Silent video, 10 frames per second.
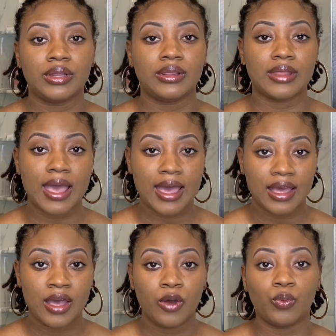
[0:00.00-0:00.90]

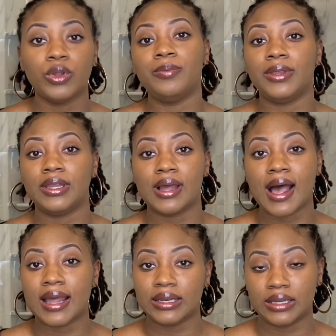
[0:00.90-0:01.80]
that would be
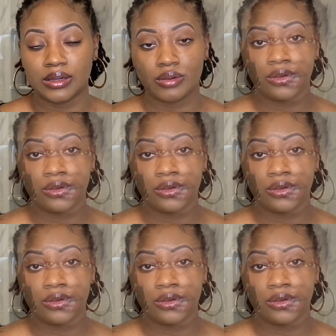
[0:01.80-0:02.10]
ideal.